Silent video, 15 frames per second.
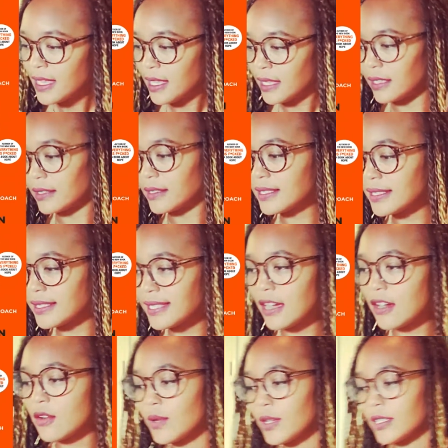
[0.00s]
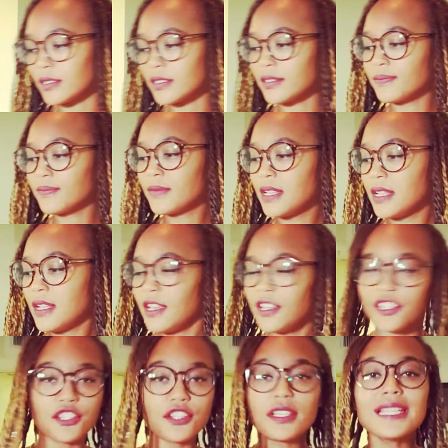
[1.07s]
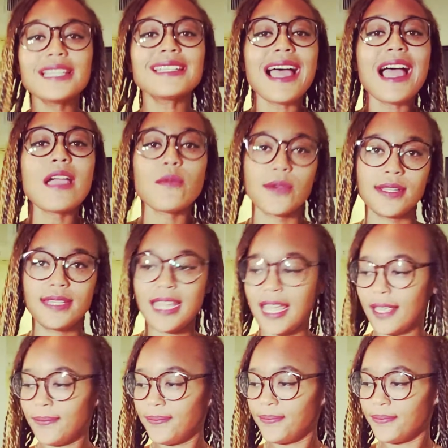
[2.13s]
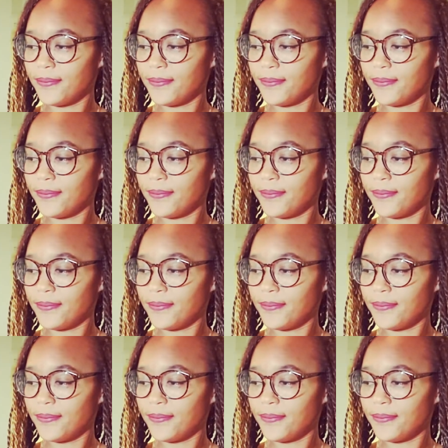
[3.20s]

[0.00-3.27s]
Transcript: Look, this is how it works. You're gonna die one day.